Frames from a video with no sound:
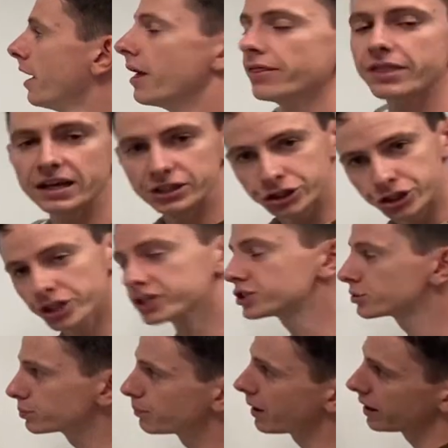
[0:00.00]
that
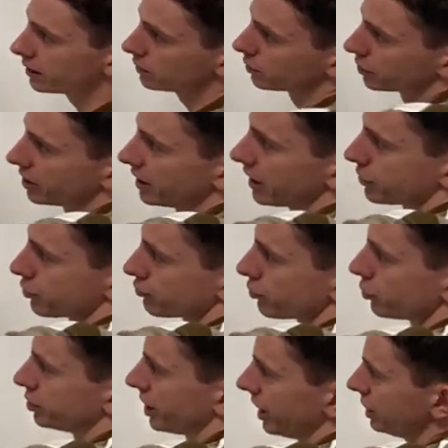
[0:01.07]
just by looking at the
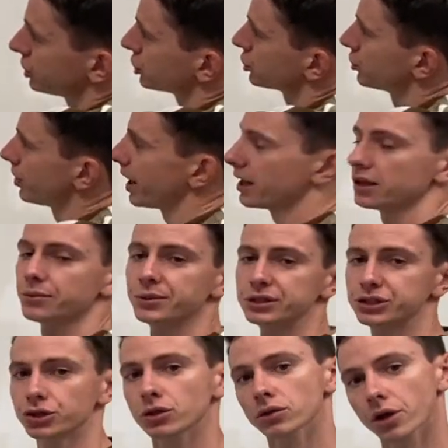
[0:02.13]
rotational
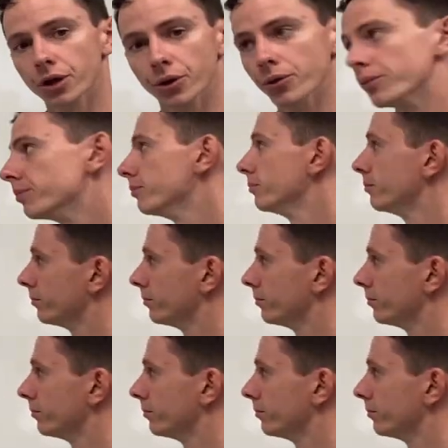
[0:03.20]
elements alone,